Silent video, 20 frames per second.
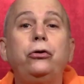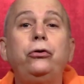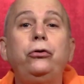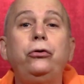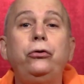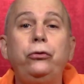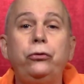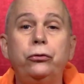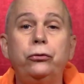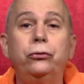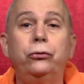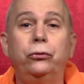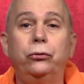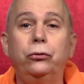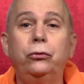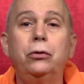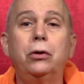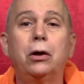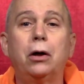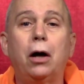
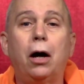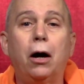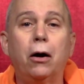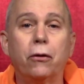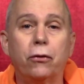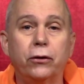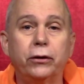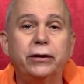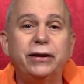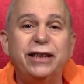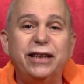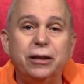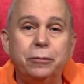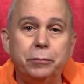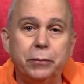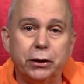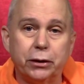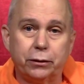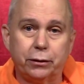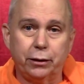you are the
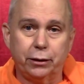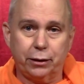nimitta